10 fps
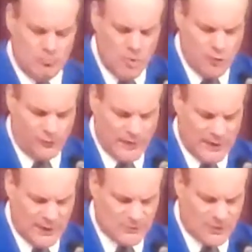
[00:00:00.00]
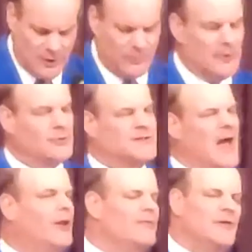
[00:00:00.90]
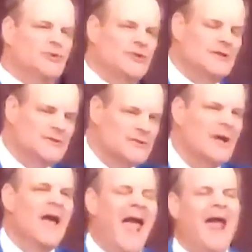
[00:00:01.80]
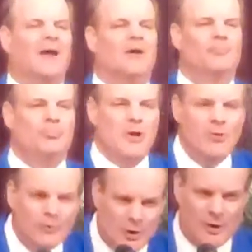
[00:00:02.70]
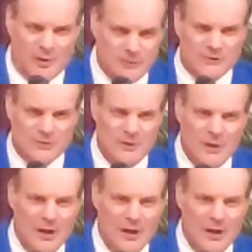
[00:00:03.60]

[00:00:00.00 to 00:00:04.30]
movies on their televisions and computers.